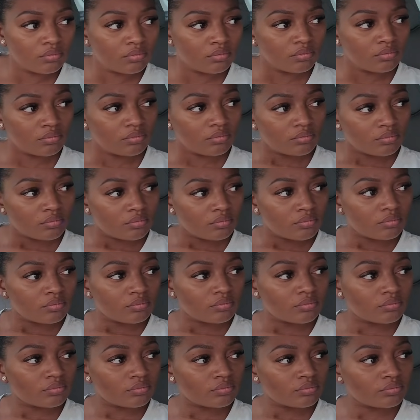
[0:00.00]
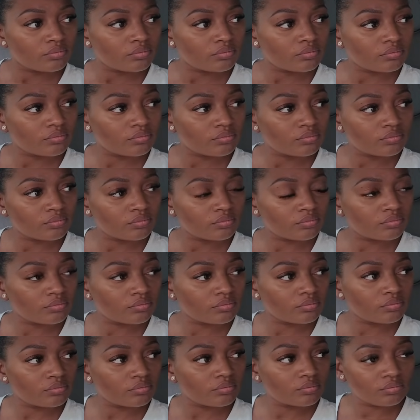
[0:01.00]

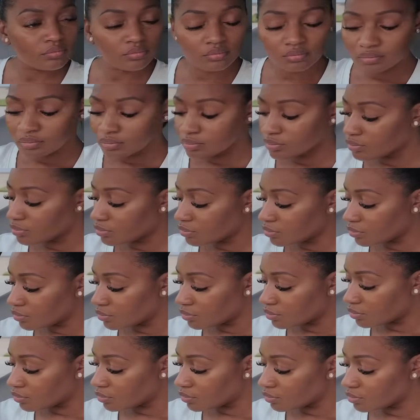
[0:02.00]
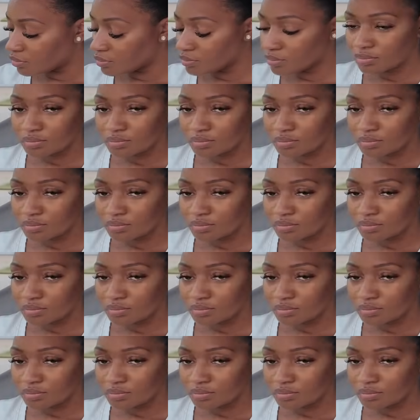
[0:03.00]
The person shown says nothing.